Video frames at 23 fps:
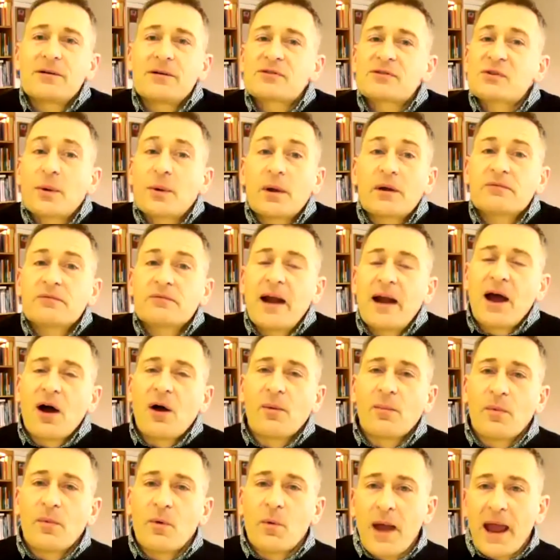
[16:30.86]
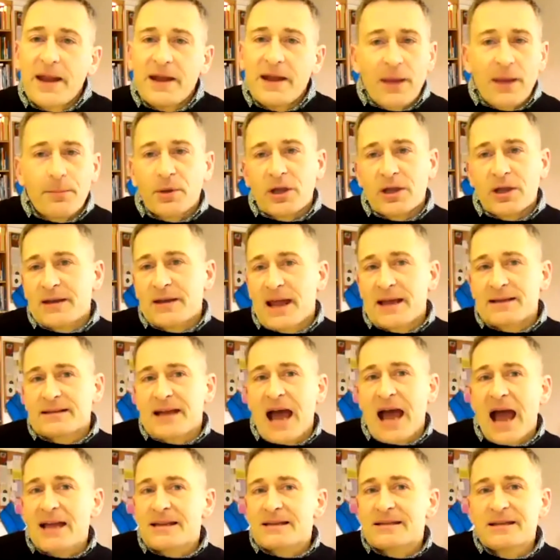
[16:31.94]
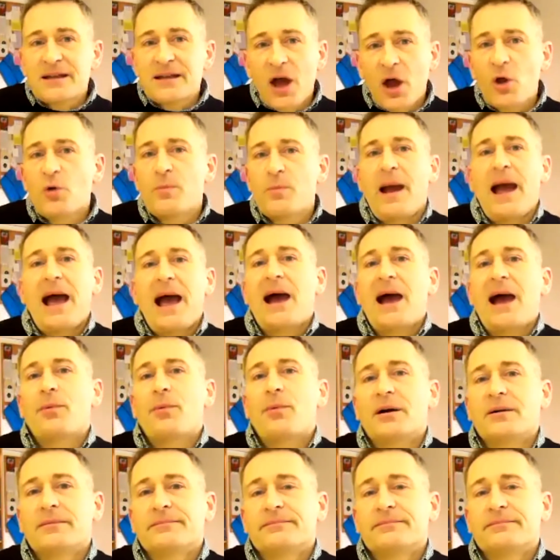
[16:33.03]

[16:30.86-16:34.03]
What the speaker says: to a realm where Nebuchadnezzar has no power.